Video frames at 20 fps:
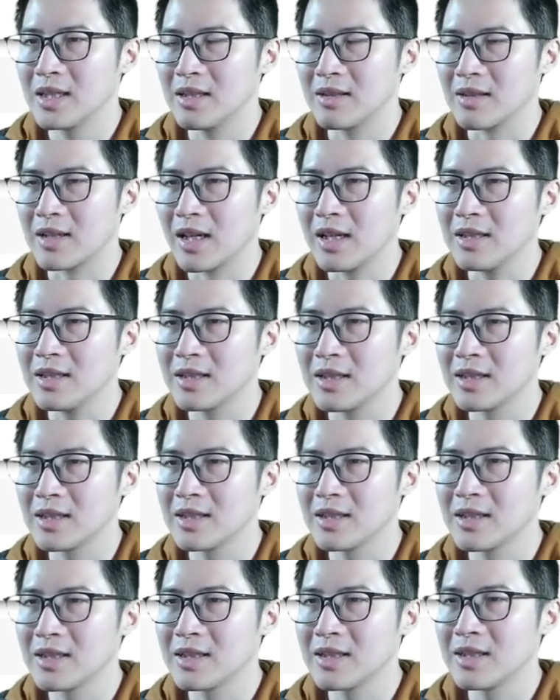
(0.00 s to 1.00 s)
Okay.
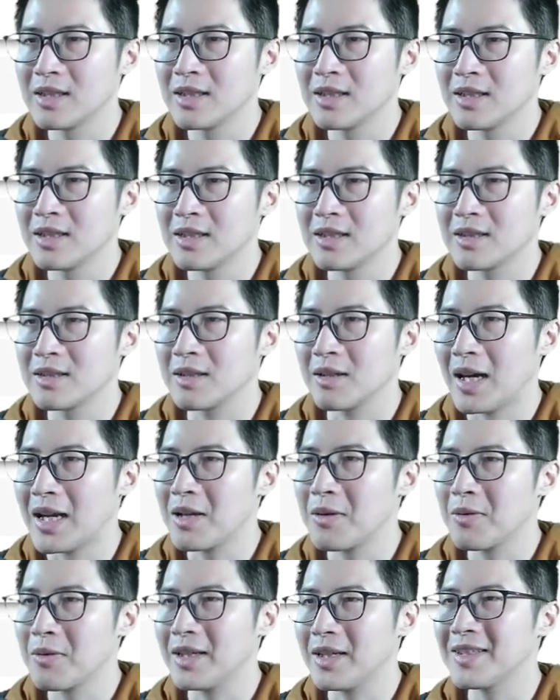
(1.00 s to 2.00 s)
So
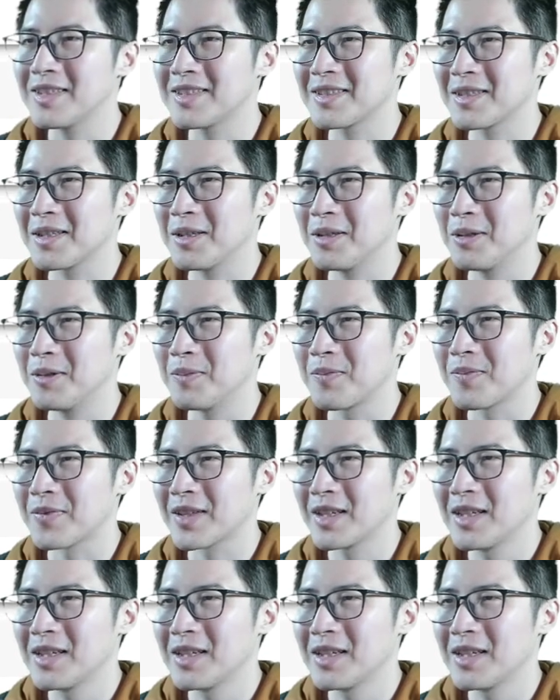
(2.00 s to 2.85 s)
anyway, so